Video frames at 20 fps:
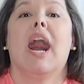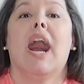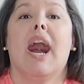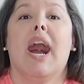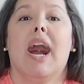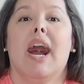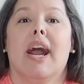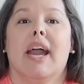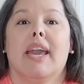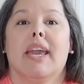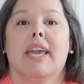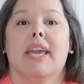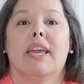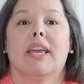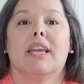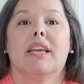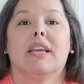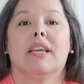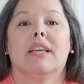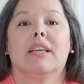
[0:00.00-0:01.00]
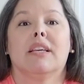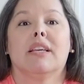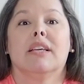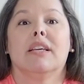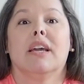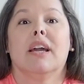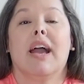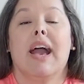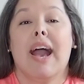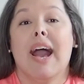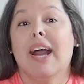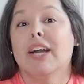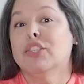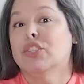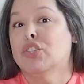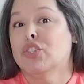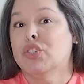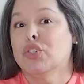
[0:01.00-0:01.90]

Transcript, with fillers: I had